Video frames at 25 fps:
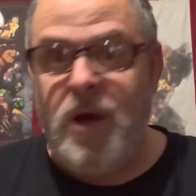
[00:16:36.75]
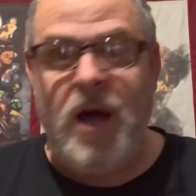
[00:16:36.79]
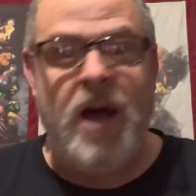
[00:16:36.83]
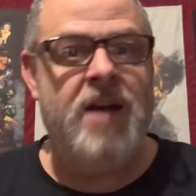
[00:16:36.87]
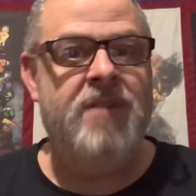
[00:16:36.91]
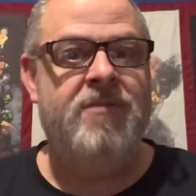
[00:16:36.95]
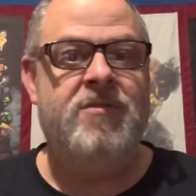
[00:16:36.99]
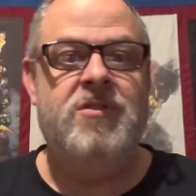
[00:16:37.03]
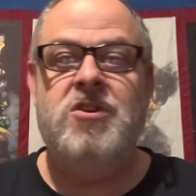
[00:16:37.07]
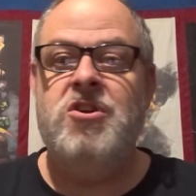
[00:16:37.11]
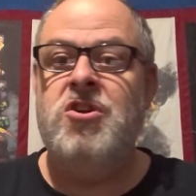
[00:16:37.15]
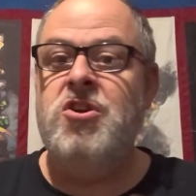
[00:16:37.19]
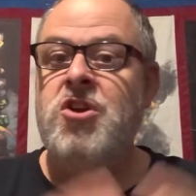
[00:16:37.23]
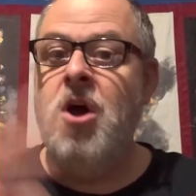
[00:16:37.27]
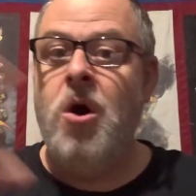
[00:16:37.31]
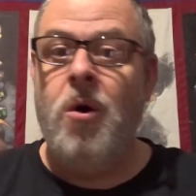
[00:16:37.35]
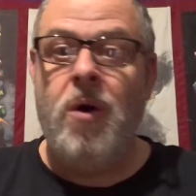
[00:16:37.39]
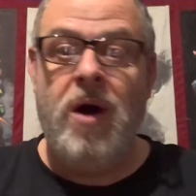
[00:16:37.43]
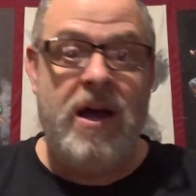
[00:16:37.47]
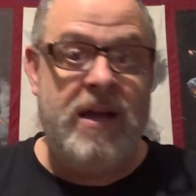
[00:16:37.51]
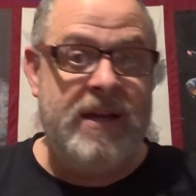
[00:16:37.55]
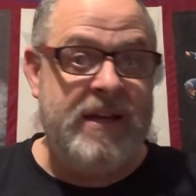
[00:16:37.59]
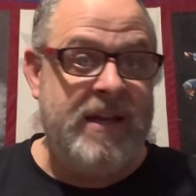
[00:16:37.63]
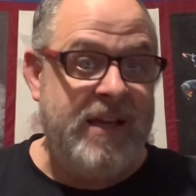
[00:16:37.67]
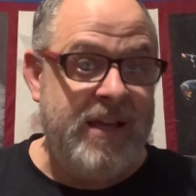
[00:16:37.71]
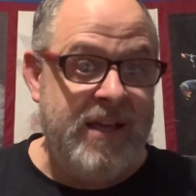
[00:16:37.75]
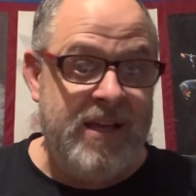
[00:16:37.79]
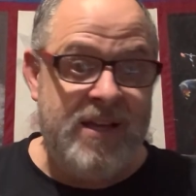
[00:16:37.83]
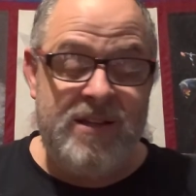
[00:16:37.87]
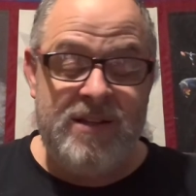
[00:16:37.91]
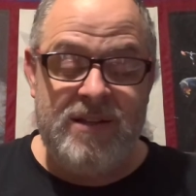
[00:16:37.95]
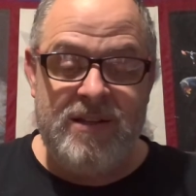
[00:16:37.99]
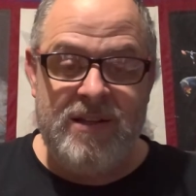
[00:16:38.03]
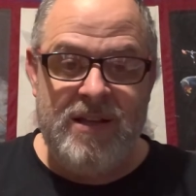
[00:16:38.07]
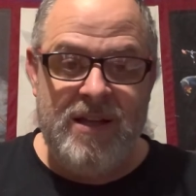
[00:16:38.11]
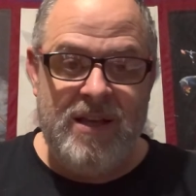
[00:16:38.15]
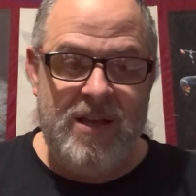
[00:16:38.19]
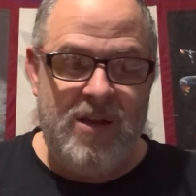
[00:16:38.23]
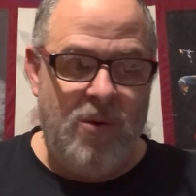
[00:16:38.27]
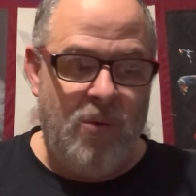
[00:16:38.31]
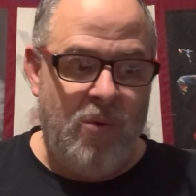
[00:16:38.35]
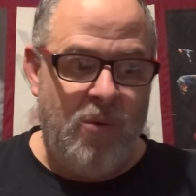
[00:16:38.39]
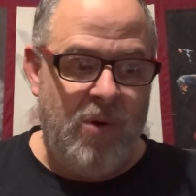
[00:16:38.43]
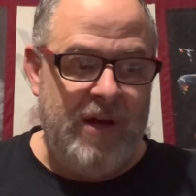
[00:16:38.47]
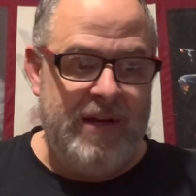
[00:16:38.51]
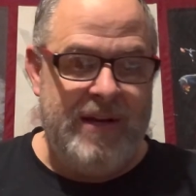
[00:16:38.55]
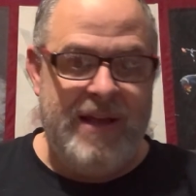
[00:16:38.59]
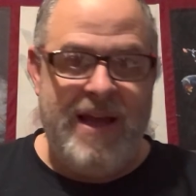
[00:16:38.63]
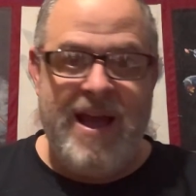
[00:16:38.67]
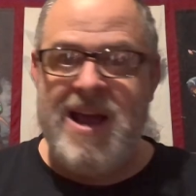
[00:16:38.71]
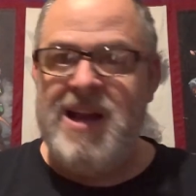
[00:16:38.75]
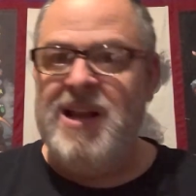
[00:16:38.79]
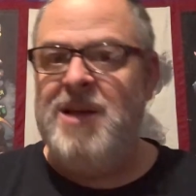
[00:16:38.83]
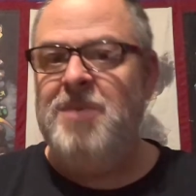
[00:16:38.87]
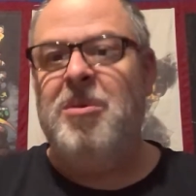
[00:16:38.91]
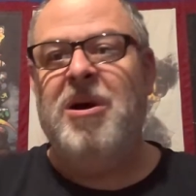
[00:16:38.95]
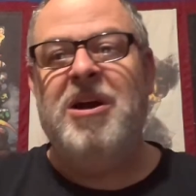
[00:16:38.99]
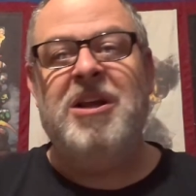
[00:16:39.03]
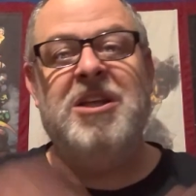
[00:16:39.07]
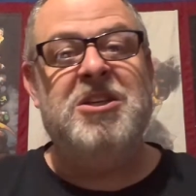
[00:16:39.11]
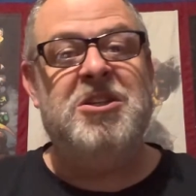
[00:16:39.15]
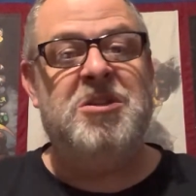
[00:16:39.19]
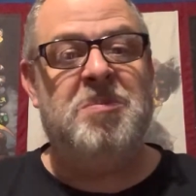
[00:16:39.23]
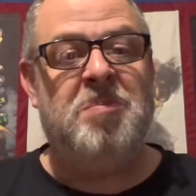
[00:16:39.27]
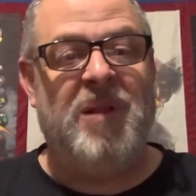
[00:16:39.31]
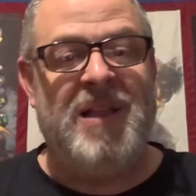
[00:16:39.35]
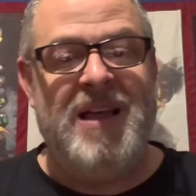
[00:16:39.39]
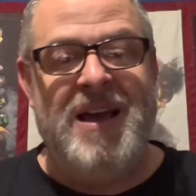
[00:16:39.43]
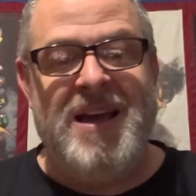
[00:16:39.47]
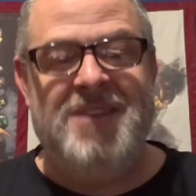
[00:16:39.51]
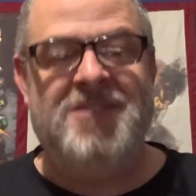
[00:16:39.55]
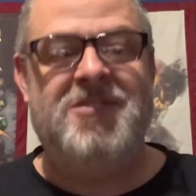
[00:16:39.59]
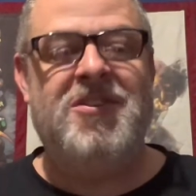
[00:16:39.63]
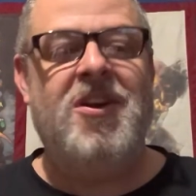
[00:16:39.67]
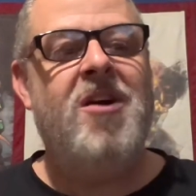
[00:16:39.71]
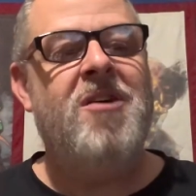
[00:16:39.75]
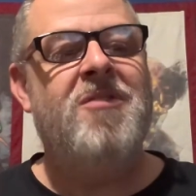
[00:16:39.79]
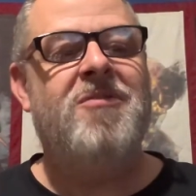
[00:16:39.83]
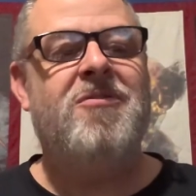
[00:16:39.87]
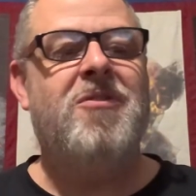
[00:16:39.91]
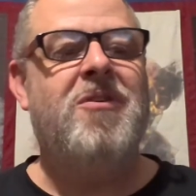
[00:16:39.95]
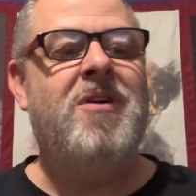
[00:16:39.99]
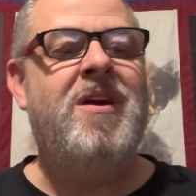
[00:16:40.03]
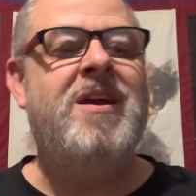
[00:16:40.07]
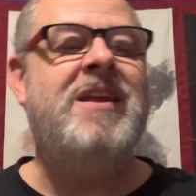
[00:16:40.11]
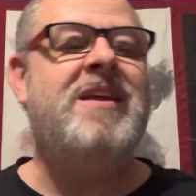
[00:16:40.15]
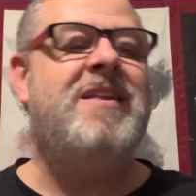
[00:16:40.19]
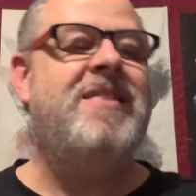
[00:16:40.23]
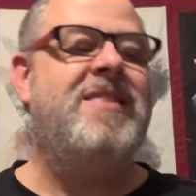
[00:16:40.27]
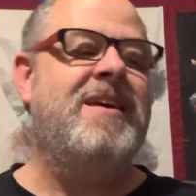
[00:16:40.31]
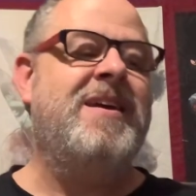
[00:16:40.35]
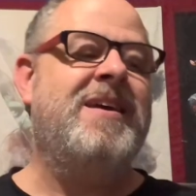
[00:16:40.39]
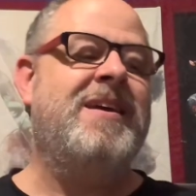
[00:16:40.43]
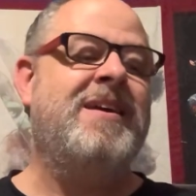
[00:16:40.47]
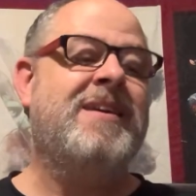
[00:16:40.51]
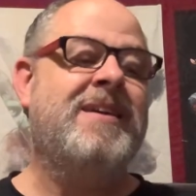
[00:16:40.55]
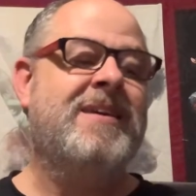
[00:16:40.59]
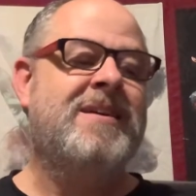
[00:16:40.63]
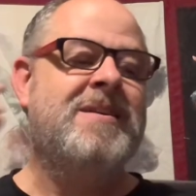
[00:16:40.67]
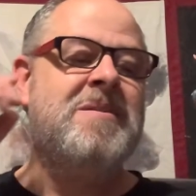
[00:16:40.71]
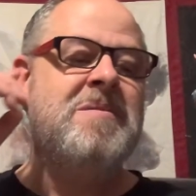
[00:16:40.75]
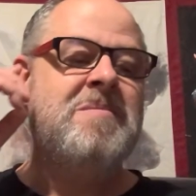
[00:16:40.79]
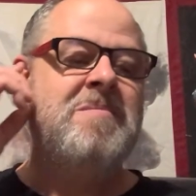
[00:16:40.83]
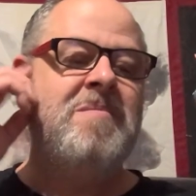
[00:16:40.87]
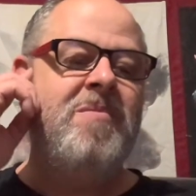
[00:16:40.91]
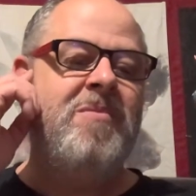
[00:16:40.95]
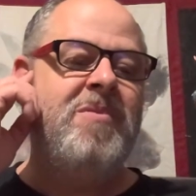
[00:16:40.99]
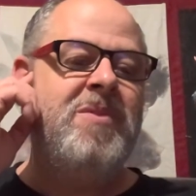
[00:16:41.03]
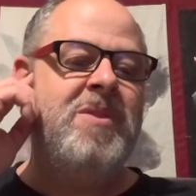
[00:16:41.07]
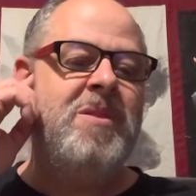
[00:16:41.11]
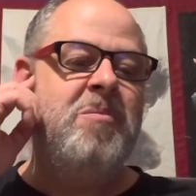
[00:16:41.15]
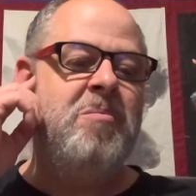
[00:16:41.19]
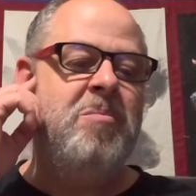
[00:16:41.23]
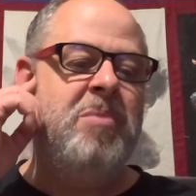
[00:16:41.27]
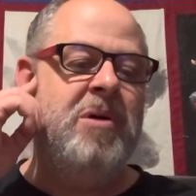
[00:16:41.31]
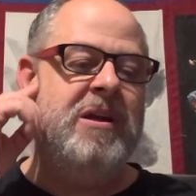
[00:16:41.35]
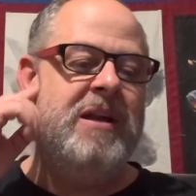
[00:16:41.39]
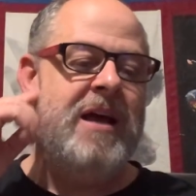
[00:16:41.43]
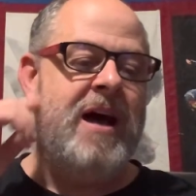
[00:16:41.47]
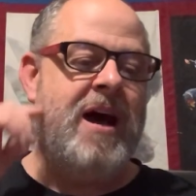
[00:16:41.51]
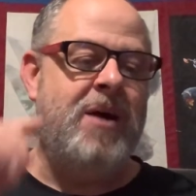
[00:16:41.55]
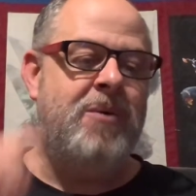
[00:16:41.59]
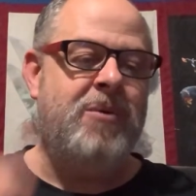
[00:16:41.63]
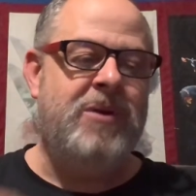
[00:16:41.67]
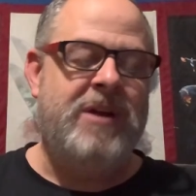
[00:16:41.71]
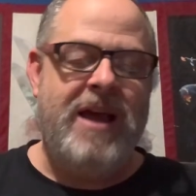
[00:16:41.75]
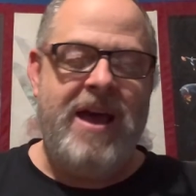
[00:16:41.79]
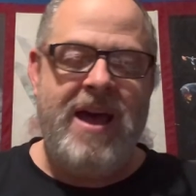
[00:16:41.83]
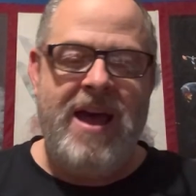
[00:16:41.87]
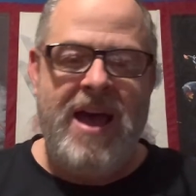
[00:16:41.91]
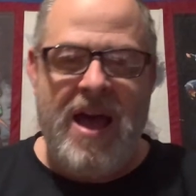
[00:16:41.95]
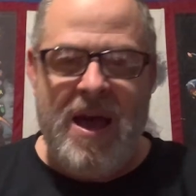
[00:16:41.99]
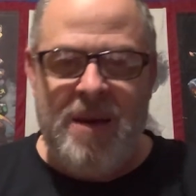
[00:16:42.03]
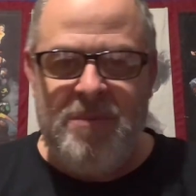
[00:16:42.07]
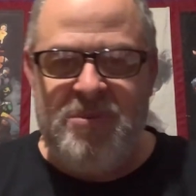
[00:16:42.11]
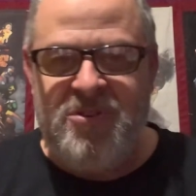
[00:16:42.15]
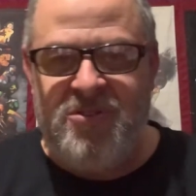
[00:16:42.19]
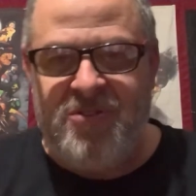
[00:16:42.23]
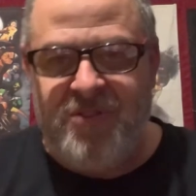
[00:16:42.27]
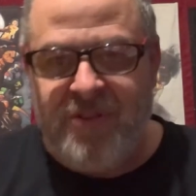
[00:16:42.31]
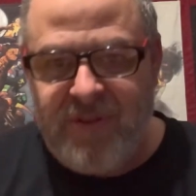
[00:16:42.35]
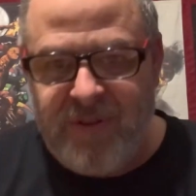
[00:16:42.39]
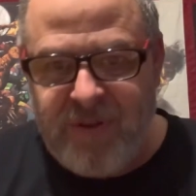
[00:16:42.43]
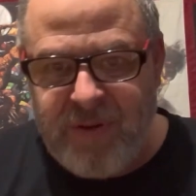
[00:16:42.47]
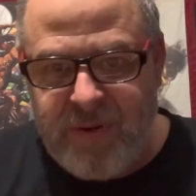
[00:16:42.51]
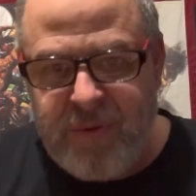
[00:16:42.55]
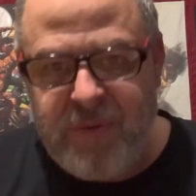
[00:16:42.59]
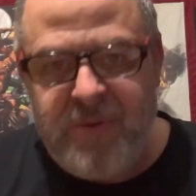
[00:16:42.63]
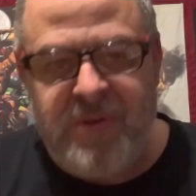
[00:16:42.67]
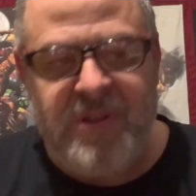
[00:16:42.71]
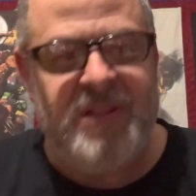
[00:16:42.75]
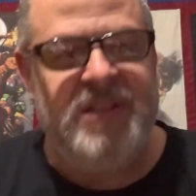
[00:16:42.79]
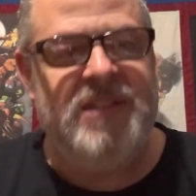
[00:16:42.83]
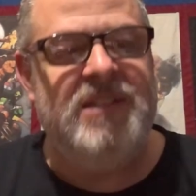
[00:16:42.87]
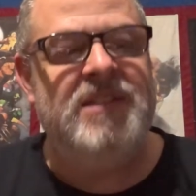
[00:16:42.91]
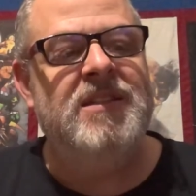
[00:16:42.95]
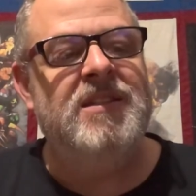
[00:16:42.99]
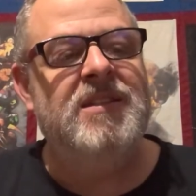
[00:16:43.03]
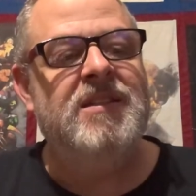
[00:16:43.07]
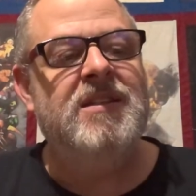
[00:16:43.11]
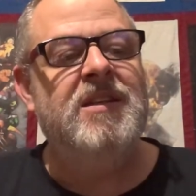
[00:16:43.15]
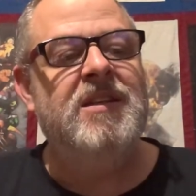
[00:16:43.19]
I have no idea what anybody's plans are for anything, but I would absolutely